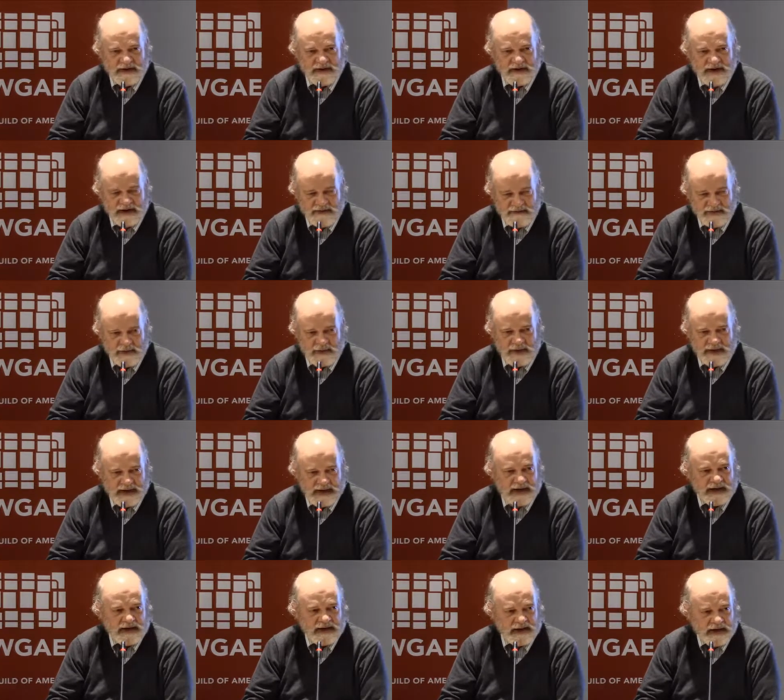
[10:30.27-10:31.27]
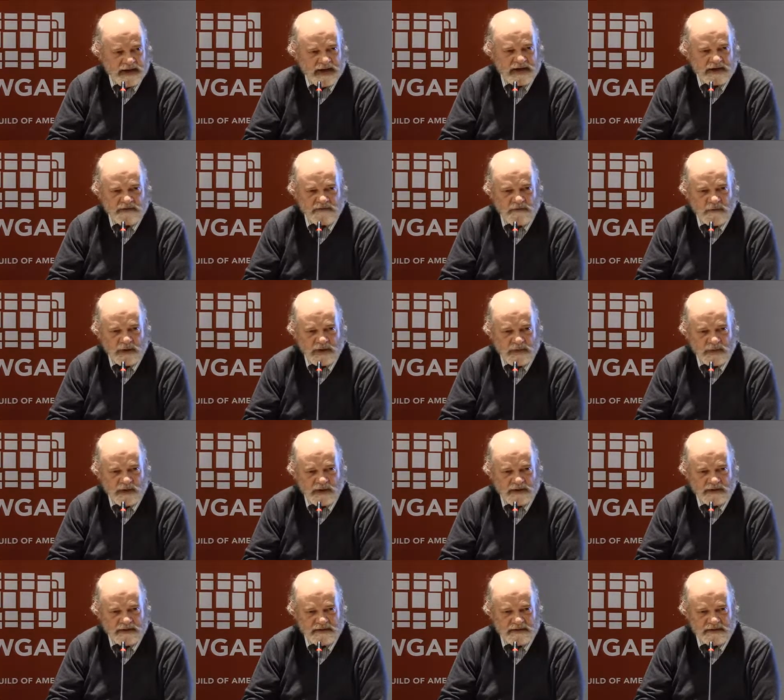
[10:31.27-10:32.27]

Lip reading: even though it had ended at age 41.